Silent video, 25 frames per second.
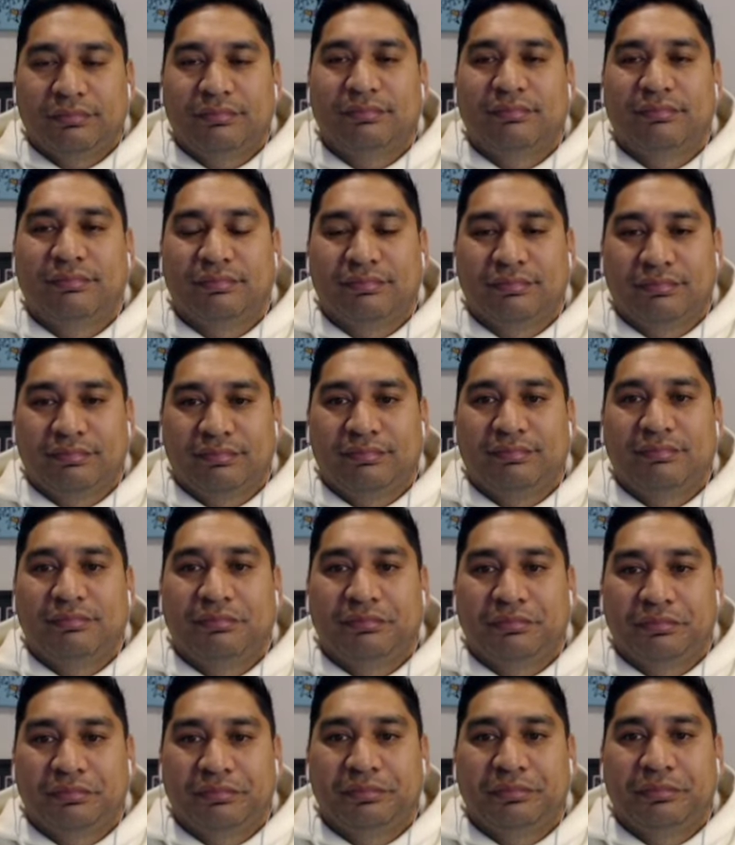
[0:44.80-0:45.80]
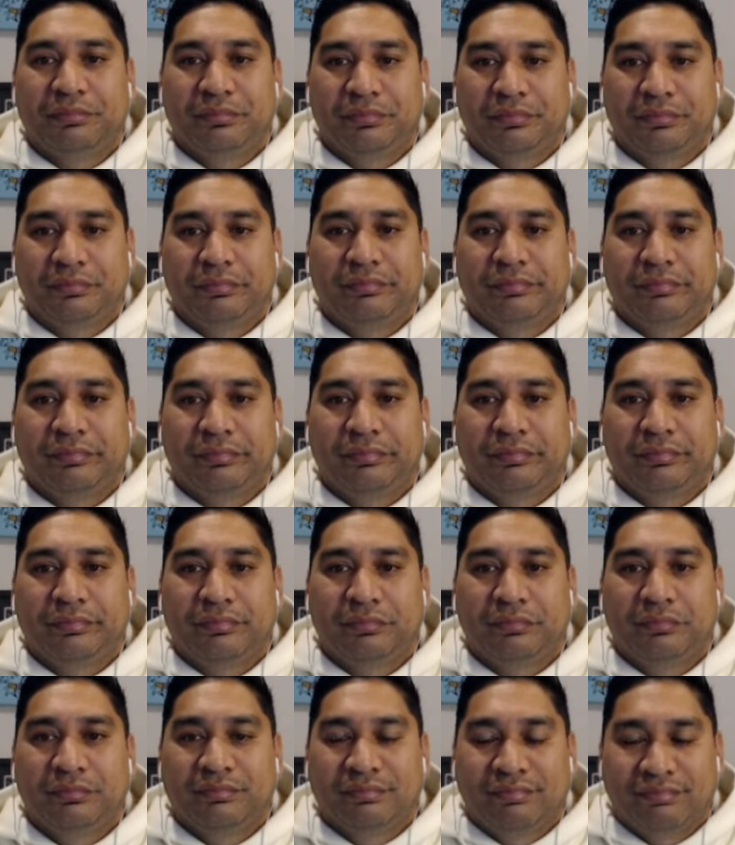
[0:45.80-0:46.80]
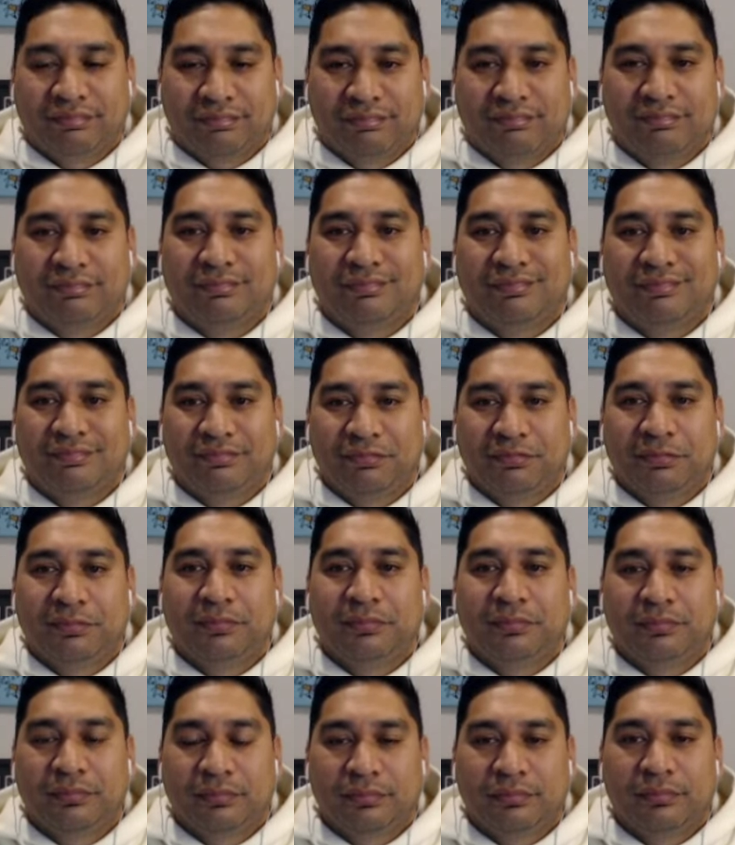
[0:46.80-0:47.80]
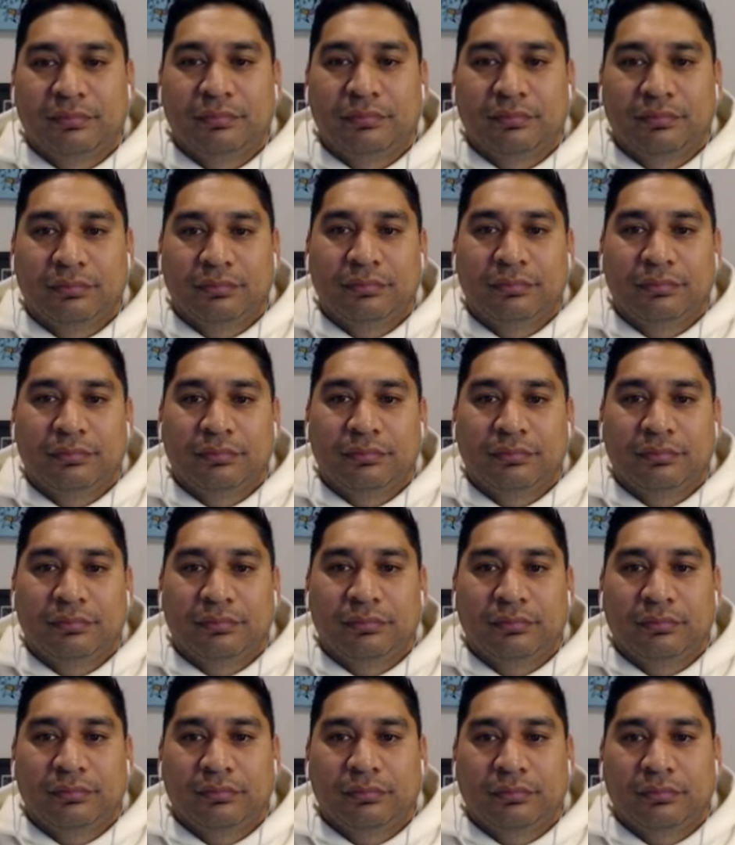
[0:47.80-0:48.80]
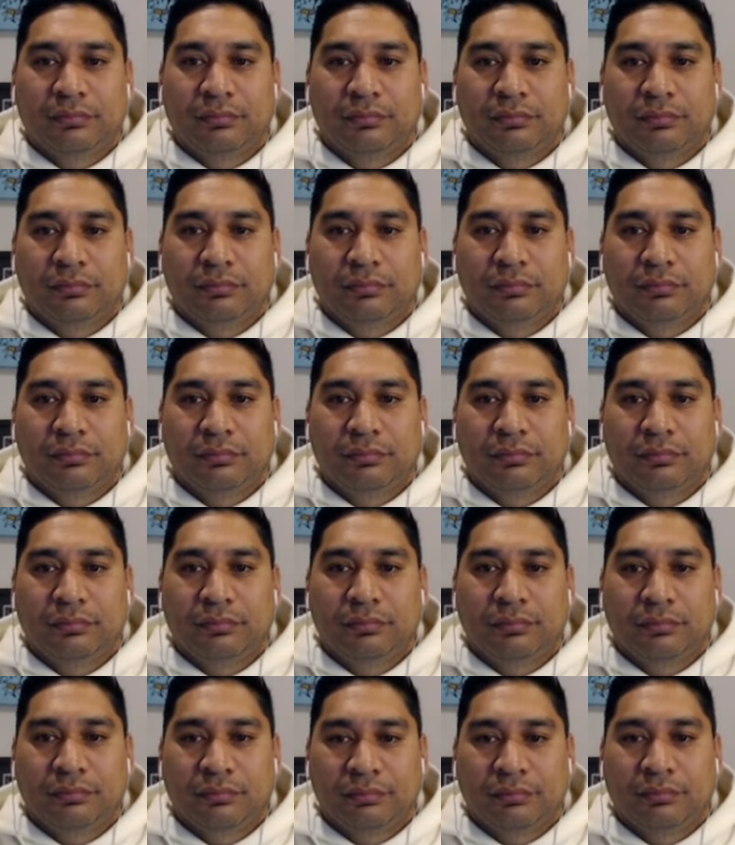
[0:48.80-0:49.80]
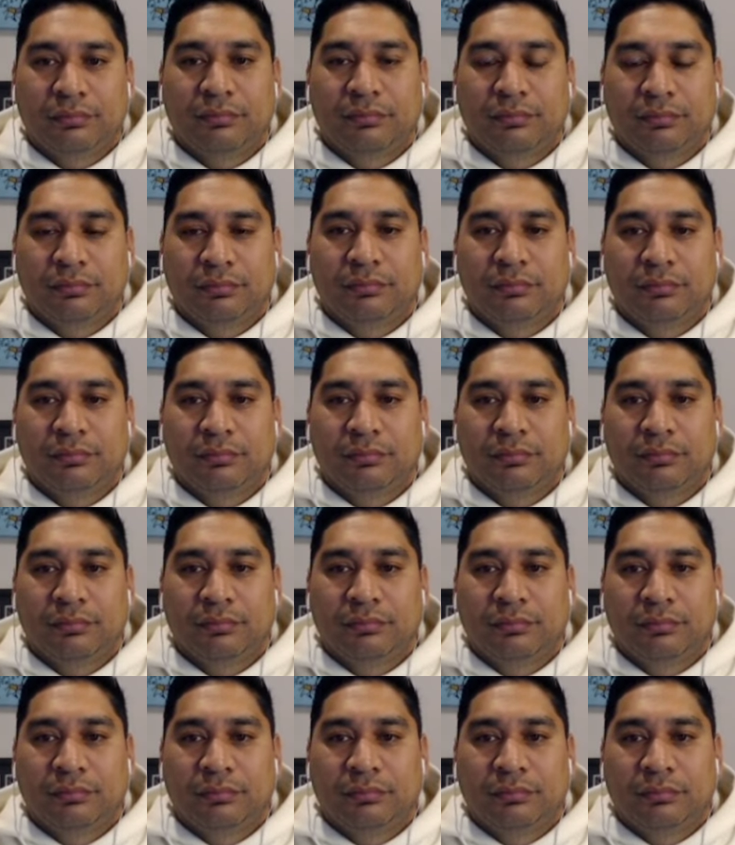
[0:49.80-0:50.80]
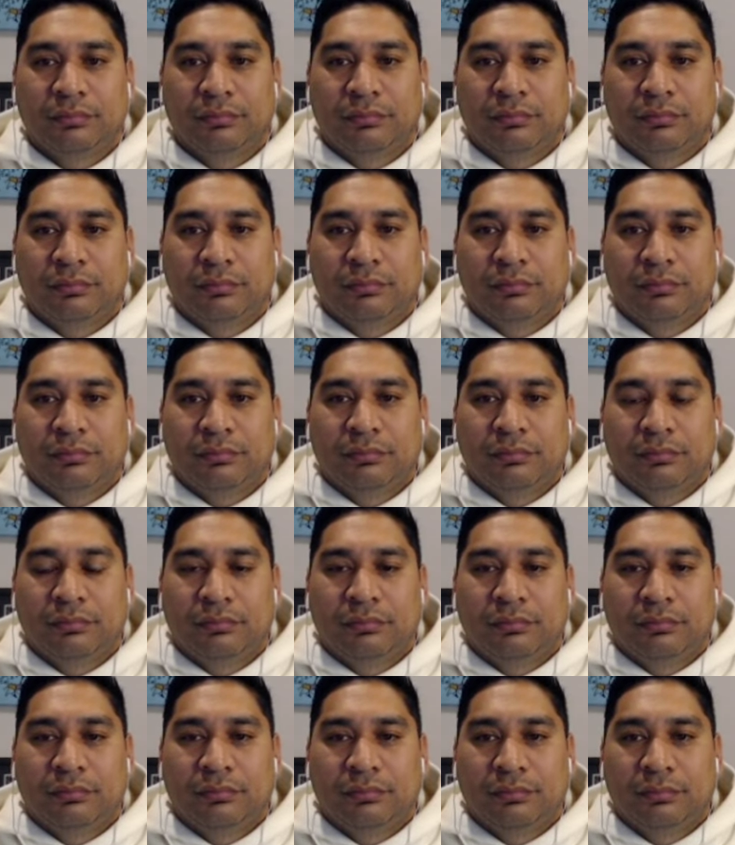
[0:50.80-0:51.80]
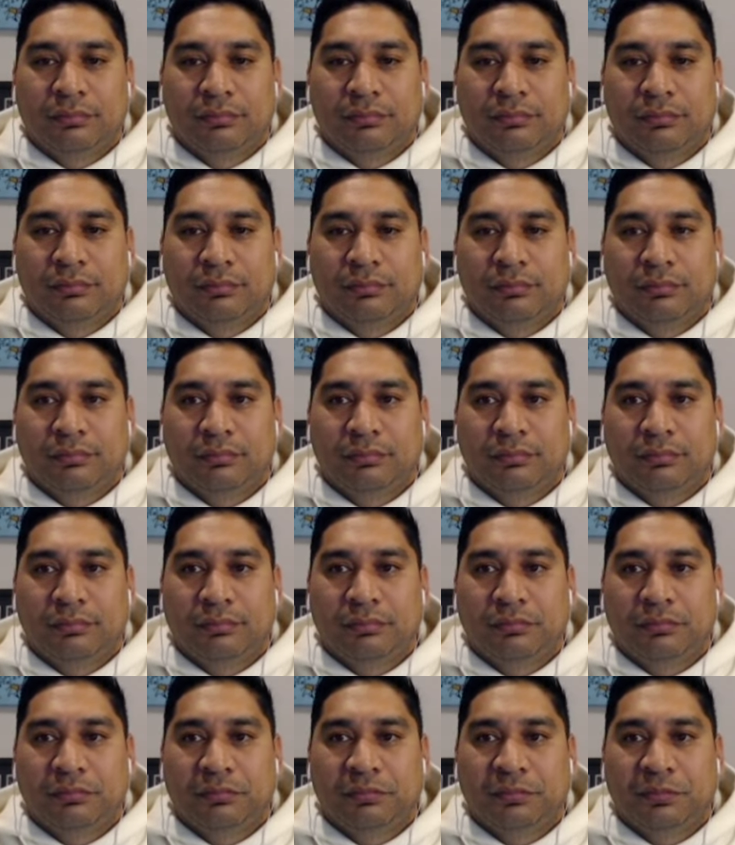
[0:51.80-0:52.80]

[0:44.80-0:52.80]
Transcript: (silent)